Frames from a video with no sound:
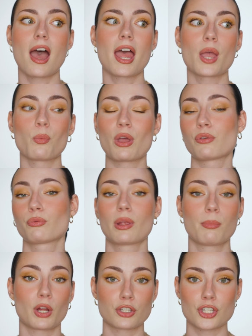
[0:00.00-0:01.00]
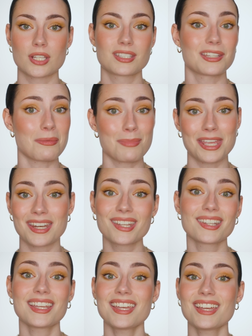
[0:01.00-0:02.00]
I went and repurchased
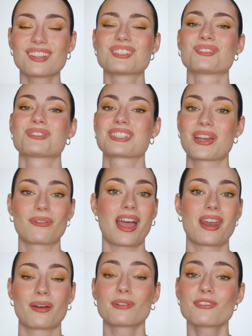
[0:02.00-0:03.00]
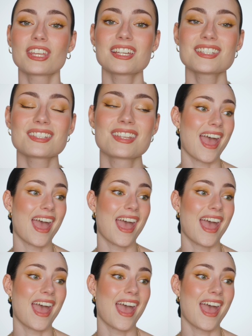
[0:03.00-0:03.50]
immediately as soon as I ran out of this.